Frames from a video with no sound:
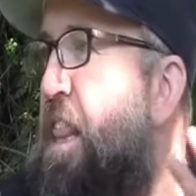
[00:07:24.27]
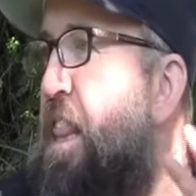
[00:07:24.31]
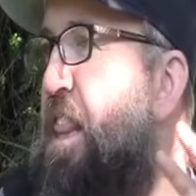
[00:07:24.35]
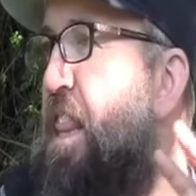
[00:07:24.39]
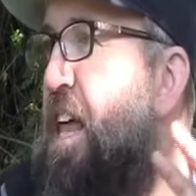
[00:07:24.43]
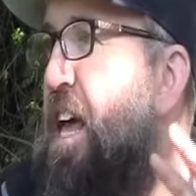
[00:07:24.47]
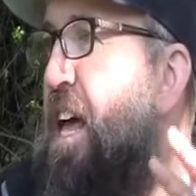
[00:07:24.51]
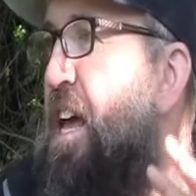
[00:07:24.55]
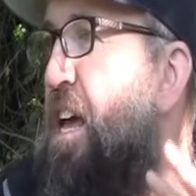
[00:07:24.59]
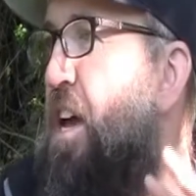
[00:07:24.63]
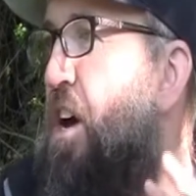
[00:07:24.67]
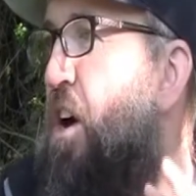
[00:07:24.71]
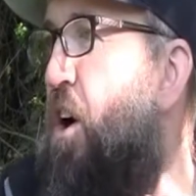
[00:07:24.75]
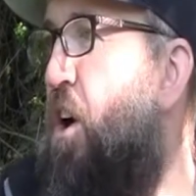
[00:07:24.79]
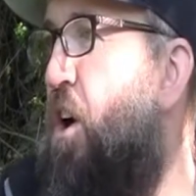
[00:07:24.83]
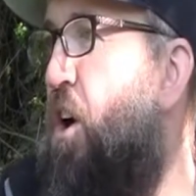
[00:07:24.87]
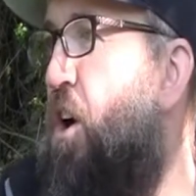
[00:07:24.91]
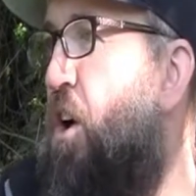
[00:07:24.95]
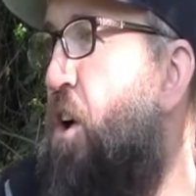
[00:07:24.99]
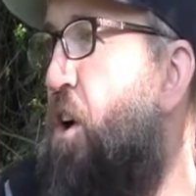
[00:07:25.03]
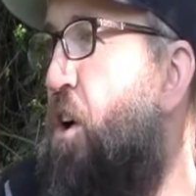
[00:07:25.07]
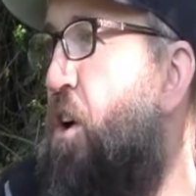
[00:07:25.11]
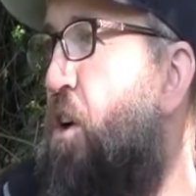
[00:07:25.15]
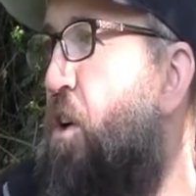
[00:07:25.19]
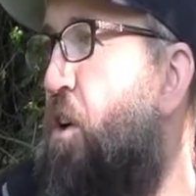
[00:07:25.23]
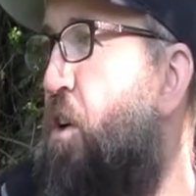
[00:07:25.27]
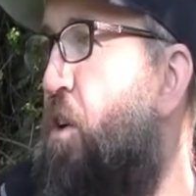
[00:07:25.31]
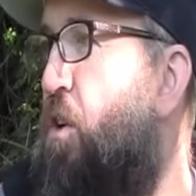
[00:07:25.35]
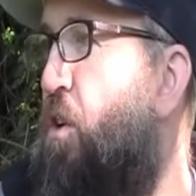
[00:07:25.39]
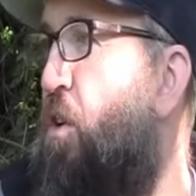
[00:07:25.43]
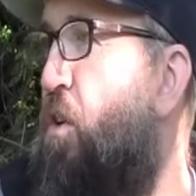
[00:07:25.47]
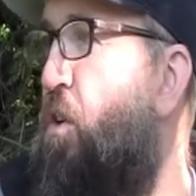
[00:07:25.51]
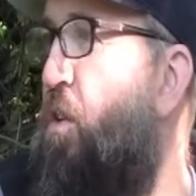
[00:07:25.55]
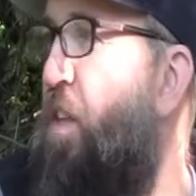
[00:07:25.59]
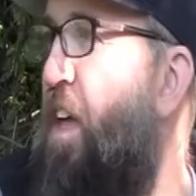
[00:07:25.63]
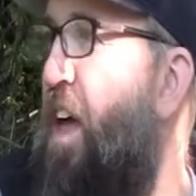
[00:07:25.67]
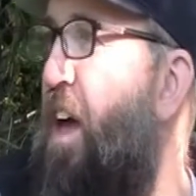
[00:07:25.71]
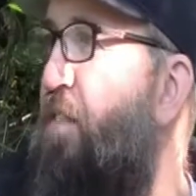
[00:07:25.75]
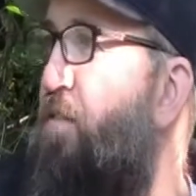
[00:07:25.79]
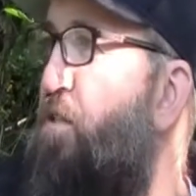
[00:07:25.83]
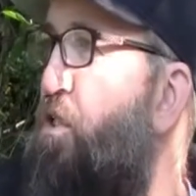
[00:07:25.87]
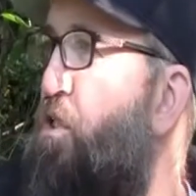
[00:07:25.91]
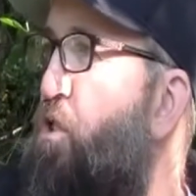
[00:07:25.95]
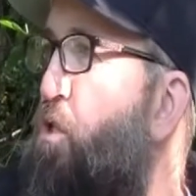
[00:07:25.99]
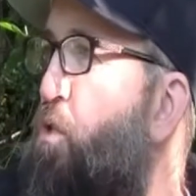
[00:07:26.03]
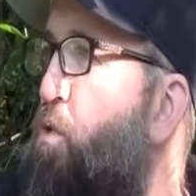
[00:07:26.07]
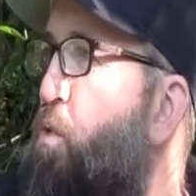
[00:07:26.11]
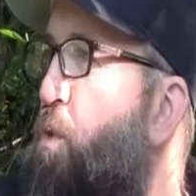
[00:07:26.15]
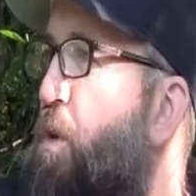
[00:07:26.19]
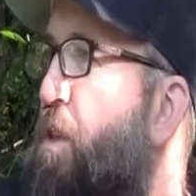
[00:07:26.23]
They have to
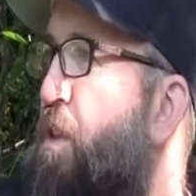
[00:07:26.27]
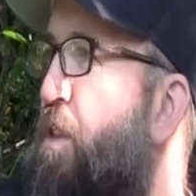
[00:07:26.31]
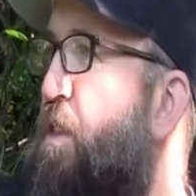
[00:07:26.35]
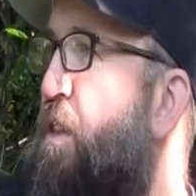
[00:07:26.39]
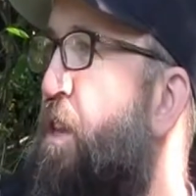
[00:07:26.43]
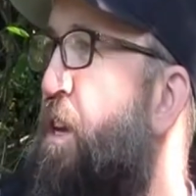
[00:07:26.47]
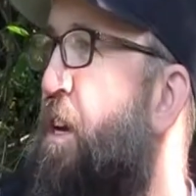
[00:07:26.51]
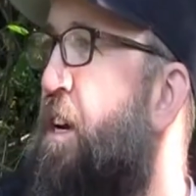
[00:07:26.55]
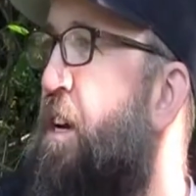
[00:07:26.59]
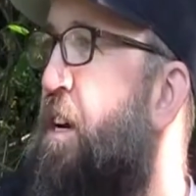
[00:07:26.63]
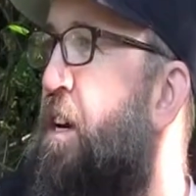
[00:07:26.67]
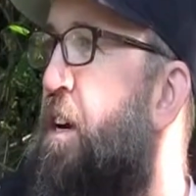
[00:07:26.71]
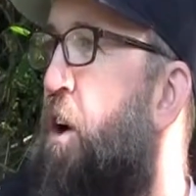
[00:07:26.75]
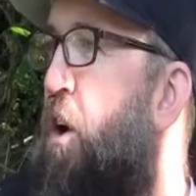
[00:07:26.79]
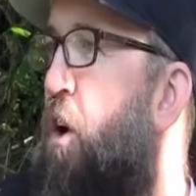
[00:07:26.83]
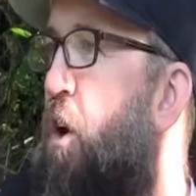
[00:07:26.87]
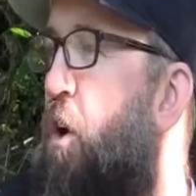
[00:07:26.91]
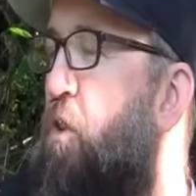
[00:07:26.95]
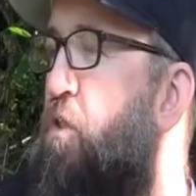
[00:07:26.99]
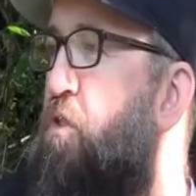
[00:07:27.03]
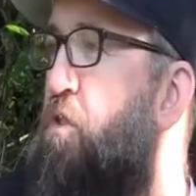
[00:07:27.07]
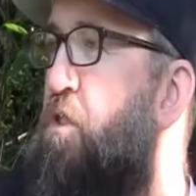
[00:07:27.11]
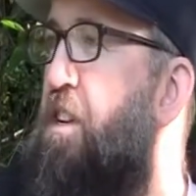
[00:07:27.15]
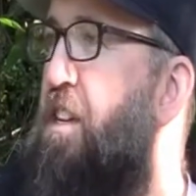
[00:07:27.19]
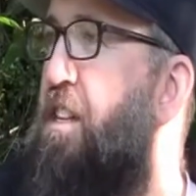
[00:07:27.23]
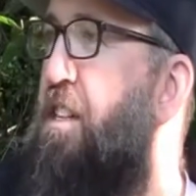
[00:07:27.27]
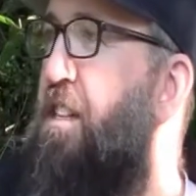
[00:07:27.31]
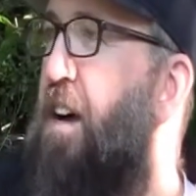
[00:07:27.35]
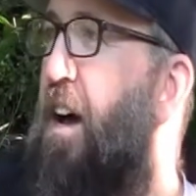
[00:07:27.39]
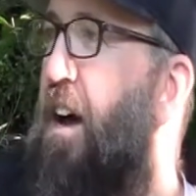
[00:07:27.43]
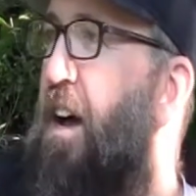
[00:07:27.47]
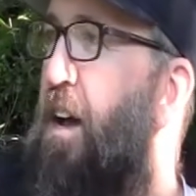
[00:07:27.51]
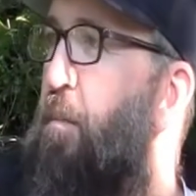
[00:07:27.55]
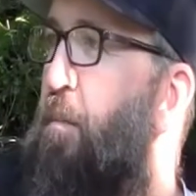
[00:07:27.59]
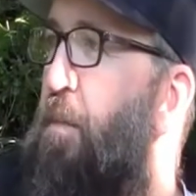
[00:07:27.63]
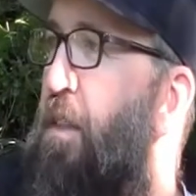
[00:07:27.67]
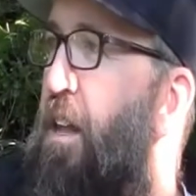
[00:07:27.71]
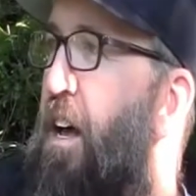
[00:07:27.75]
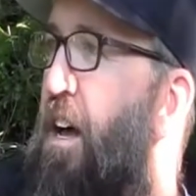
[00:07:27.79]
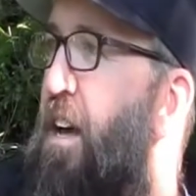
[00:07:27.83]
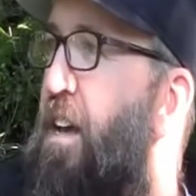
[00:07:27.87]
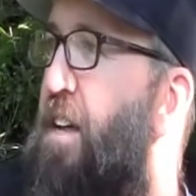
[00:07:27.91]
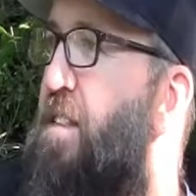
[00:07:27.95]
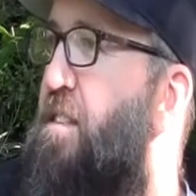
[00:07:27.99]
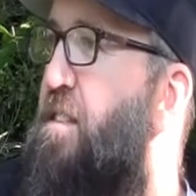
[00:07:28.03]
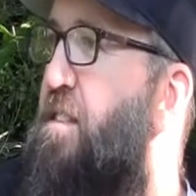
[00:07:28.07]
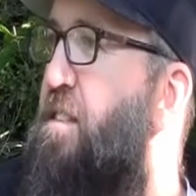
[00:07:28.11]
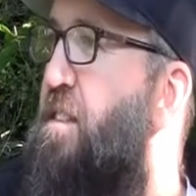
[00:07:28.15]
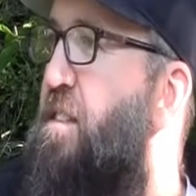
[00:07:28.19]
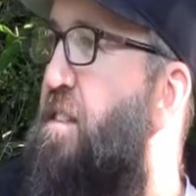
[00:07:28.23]
do with alternate
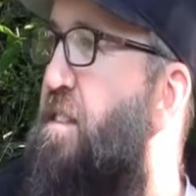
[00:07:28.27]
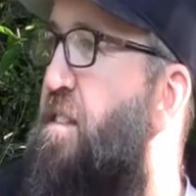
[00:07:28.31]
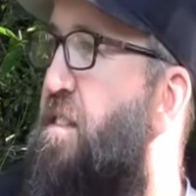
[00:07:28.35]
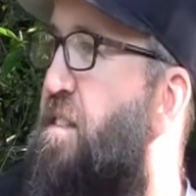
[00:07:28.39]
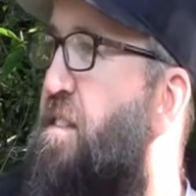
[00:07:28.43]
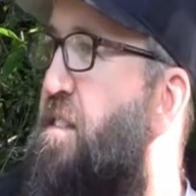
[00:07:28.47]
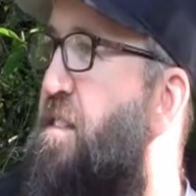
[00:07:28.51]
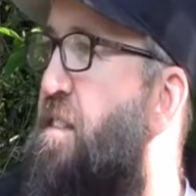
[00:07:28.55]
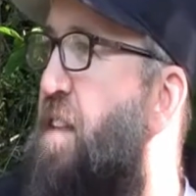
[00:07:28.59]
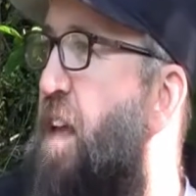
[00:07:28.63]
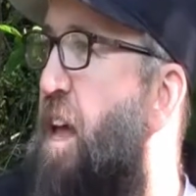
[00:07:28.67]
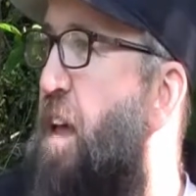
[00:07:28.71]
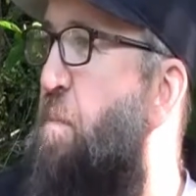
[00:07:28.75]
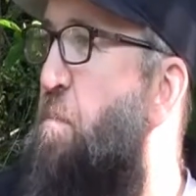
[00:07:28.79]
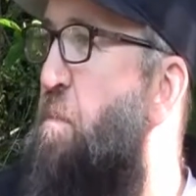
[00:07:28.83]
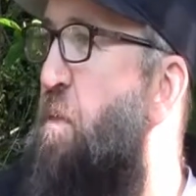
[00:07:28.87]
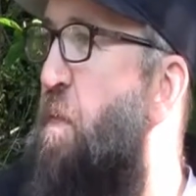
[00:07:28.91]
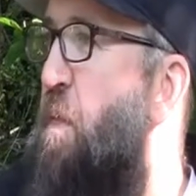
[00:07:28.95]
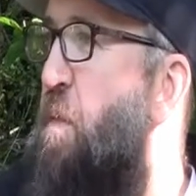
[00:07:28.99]
timelines and